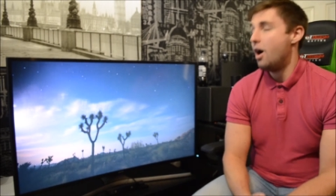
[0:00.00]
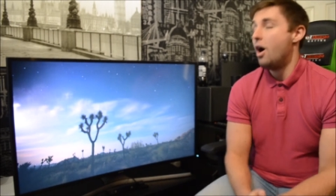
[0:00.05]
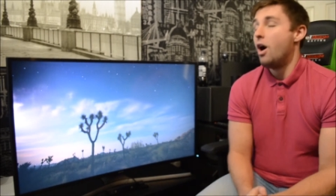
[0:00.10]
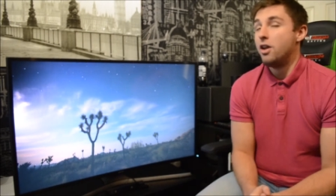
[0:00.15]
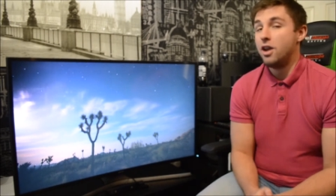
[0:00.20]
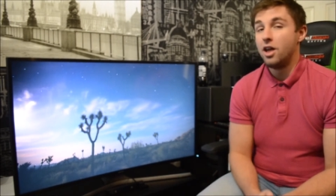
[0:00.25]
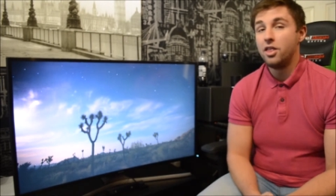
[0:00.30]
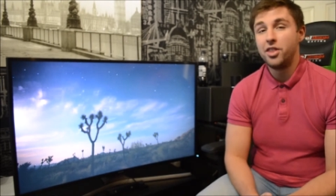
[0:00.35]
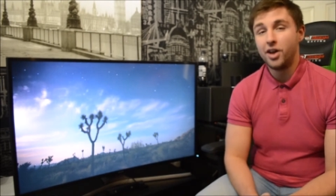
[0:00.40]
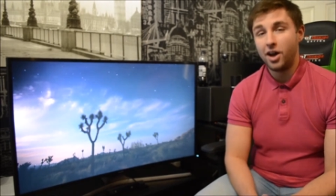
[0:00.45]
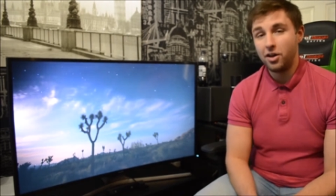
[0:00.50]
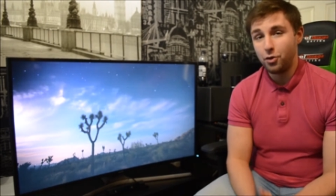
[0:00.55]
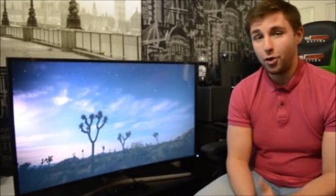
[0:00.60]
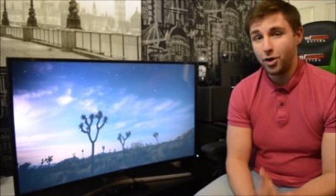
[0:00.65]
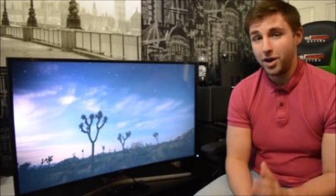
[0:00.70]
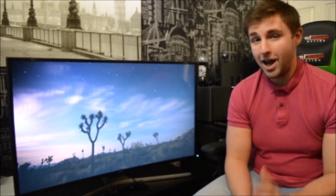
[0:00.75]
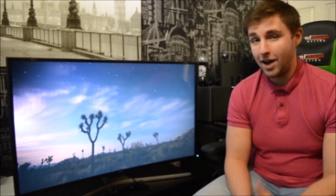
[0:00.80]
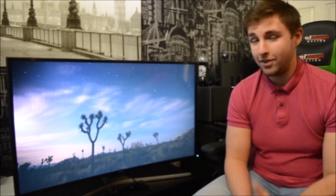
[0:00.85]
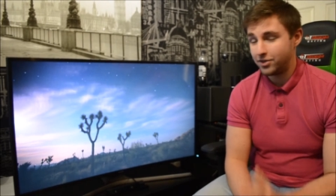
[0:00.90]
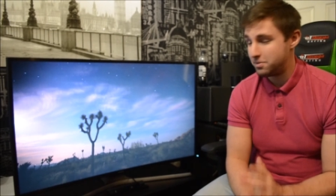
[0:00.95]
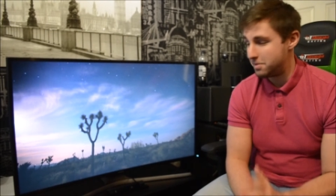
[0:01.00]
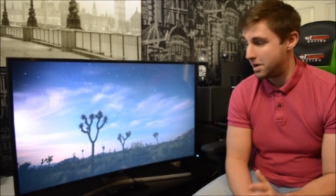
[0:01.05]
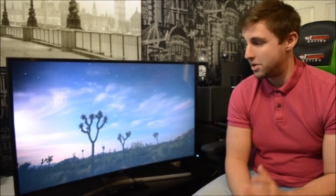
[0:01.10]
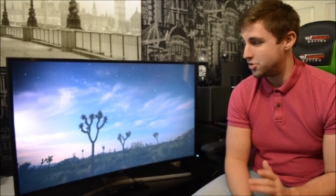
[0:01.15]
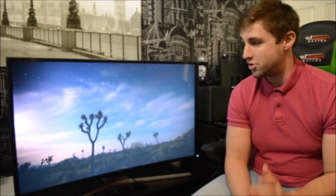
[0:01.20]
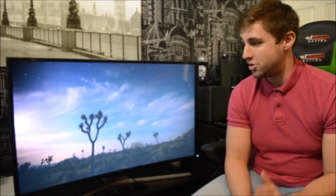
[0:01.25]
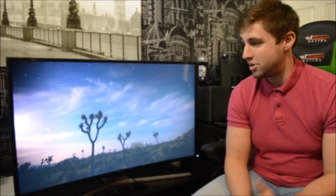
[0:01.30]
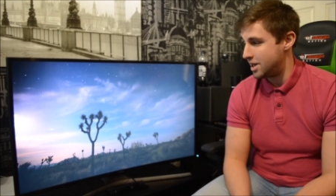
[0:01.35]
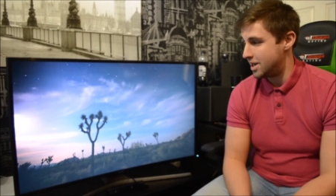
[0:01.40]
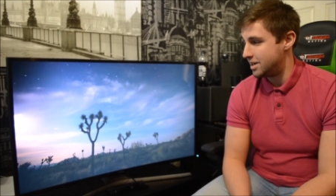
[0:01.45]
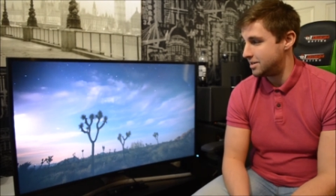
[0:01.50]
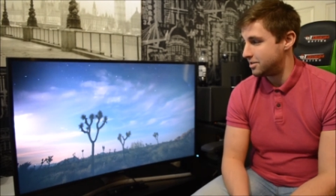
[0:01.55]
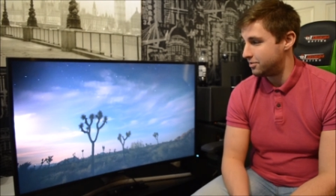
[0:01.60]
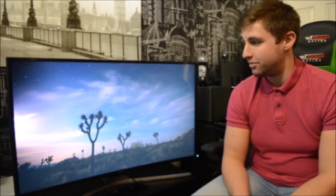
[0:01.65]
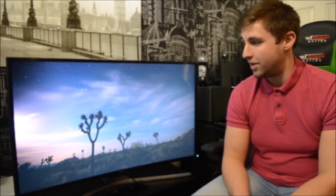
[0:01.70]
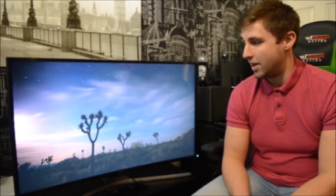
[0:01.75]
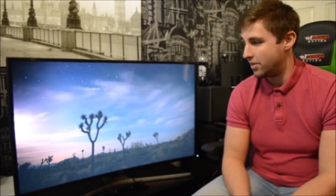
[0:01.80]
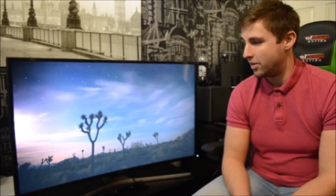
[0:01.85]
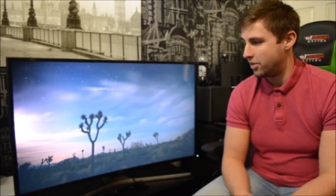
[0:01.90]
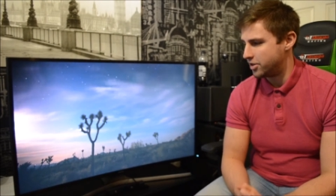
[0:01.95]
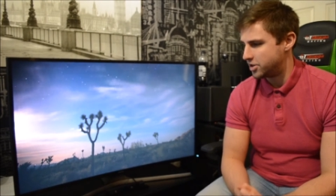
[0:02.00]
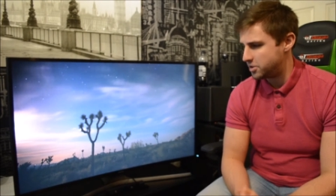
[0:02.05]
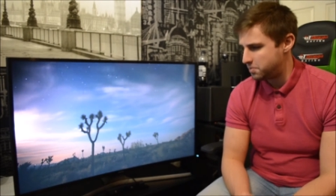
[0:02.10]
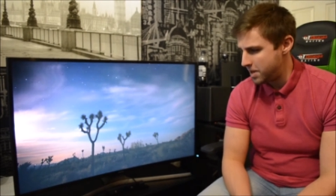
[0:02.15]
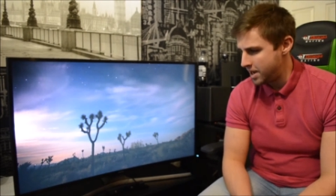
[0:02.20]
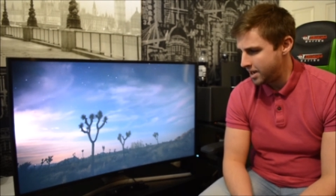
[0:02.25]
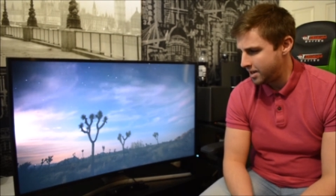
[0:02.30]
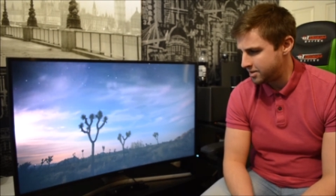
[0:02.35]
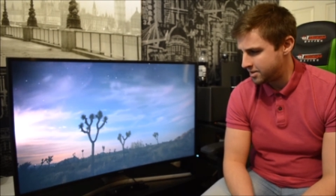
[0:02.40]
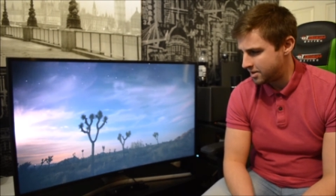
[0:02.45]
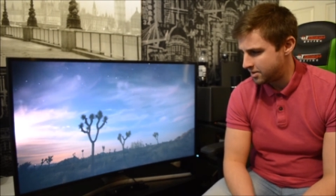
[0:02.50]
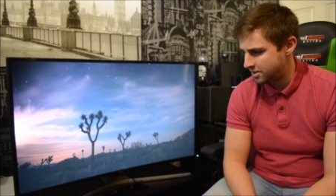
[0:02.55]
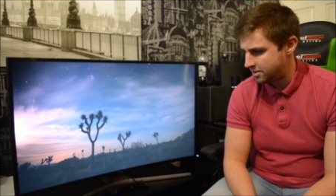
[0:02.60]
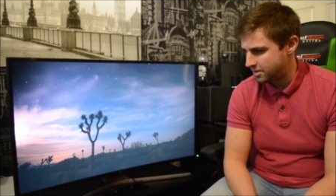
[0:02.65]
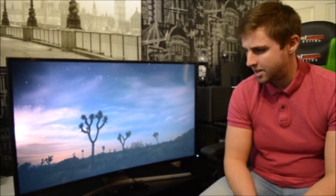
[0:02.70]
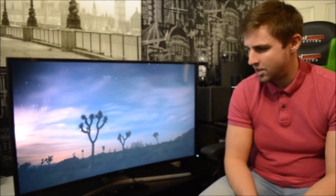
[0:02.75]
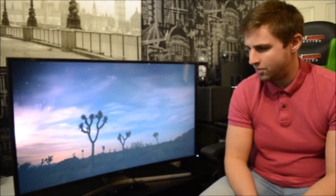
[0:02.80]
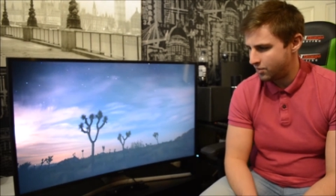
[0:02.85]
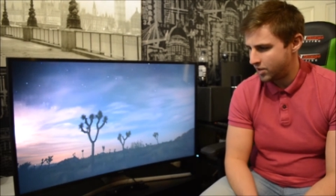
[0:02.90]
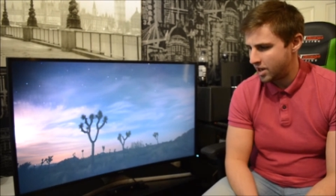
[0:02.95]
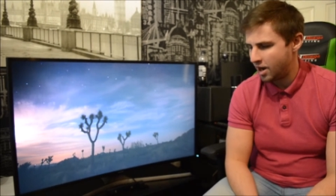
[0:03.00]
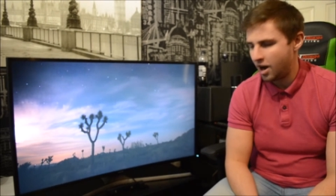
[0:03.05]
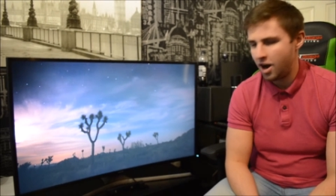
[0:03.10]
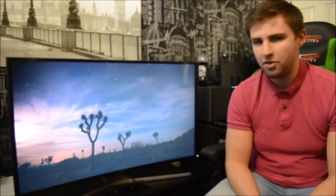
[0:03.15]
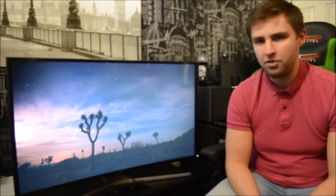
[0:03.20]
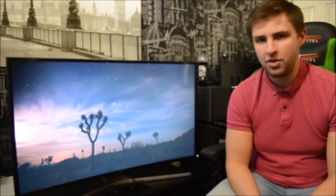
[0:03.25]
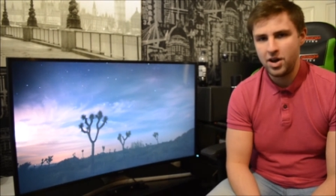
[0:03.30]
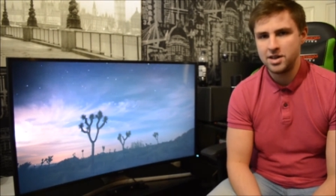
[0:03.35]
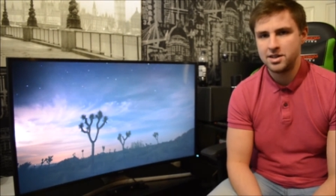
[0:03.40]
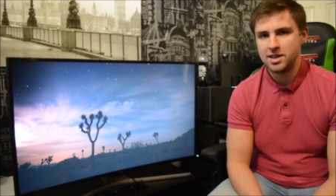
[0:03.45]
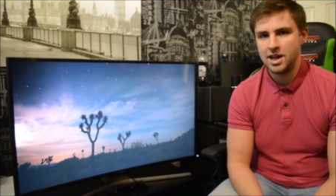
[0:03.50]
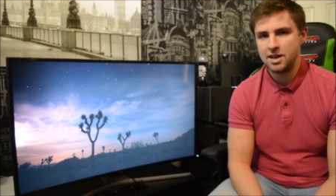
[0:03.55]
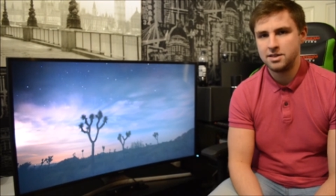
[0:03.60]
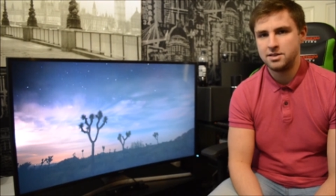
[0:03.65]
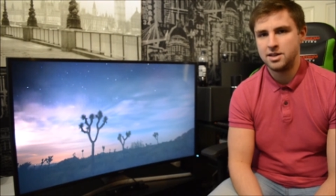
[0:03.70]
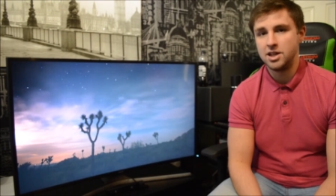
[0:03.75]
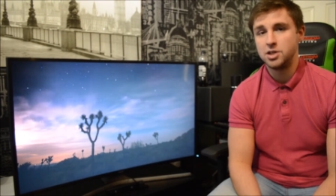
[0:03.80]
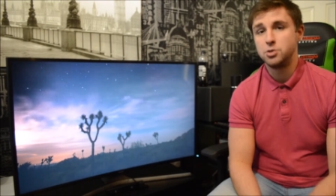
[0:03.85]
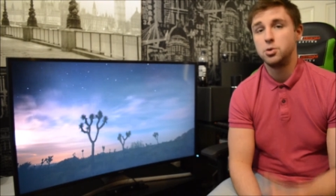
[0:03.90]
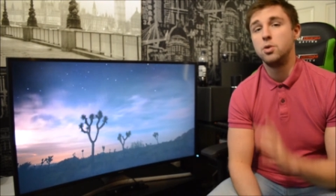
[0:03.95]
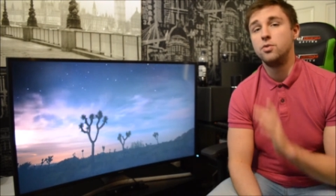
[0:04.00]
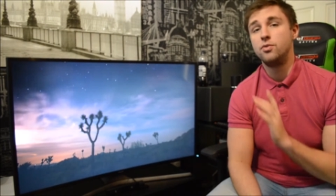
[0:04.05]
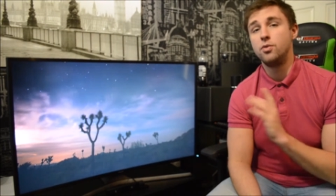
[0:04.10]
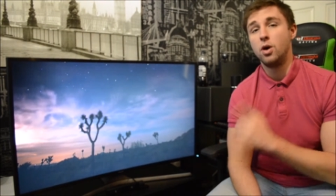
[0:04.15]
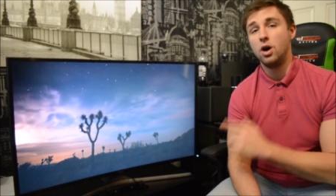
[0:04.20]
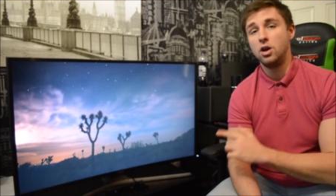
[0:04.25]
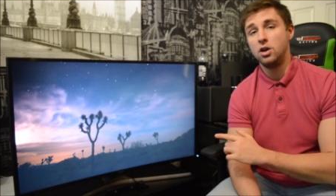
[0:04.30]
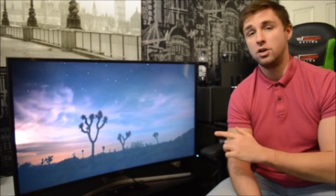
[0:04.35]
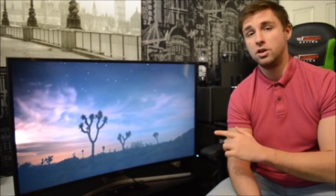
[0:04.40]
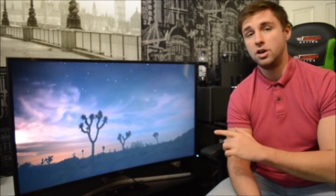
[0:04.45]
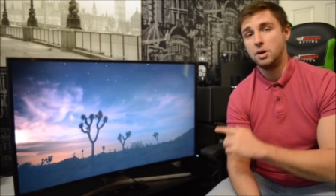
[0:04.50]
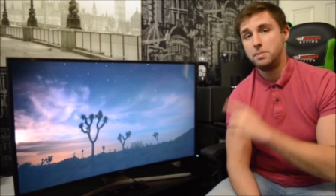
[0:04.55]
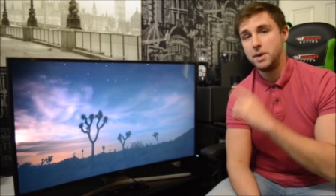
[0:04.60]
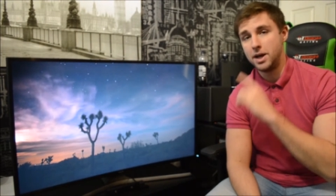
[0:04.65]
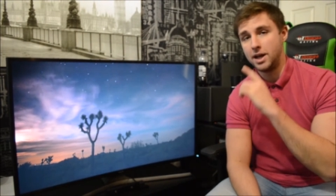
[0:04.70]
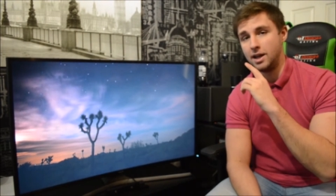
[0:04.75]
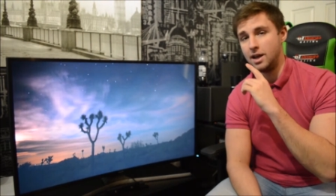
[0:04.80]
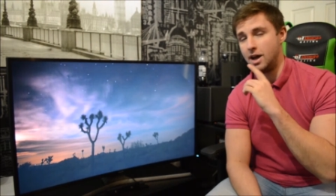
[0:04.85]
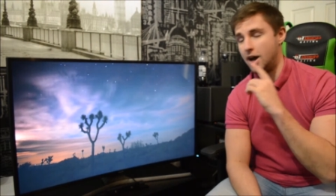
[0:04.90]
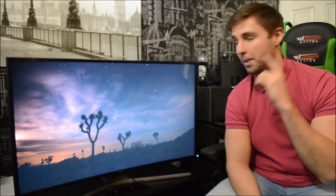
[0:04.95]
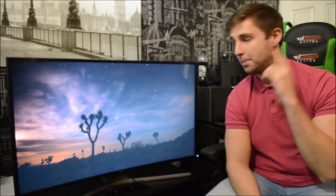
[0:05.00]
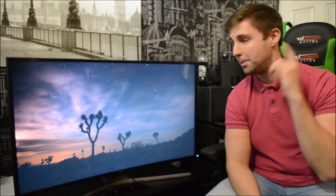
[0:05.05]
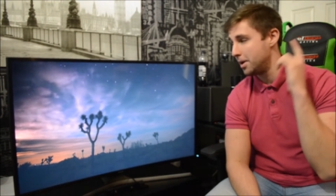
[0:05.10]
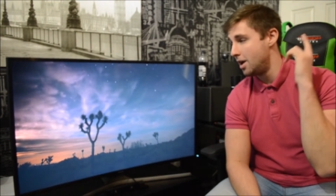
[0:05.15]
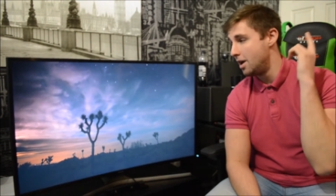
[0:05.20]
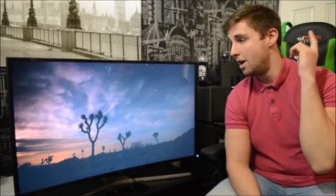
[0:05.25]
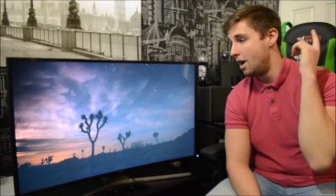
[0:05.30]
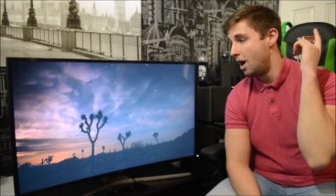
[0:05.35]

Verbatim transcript: Another thing I thought I'd have to mention is the fact that the speakers in this TV are fantastic, so if you are looking at picking it up,